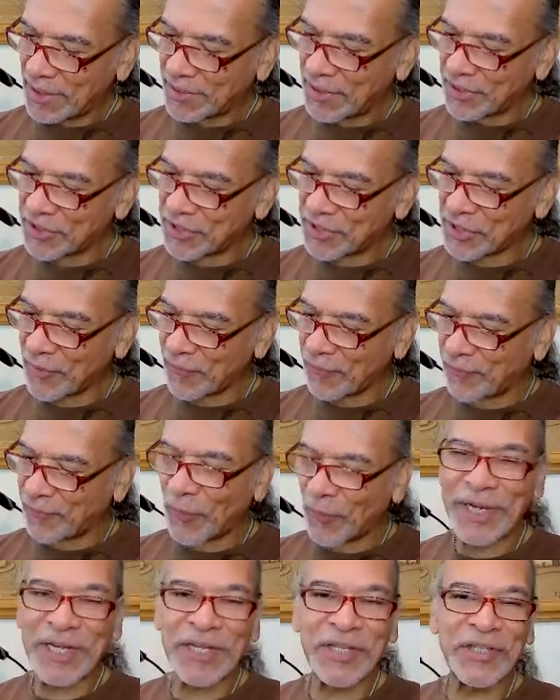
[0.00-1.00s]
This is a
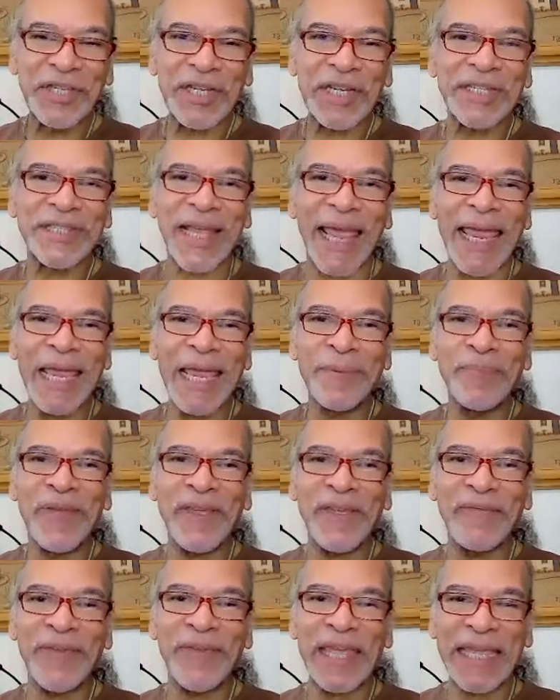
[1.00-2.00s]
46
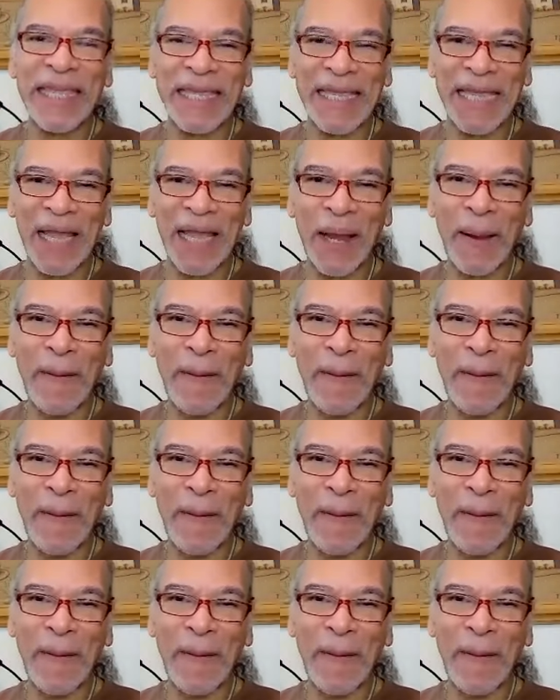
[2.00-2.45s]
ABV.